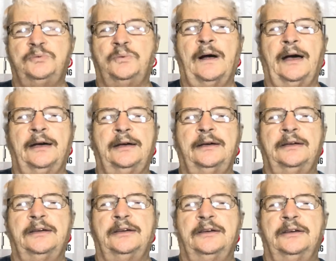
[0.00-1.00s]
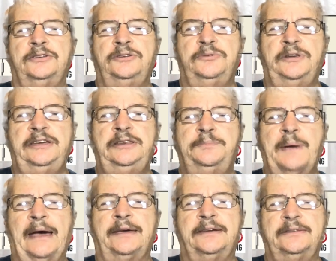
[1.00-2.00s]
why you need
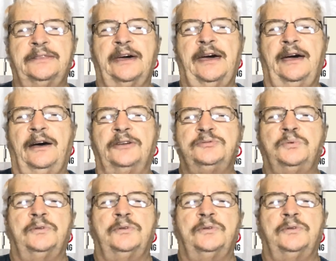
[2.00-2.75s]
back in the house.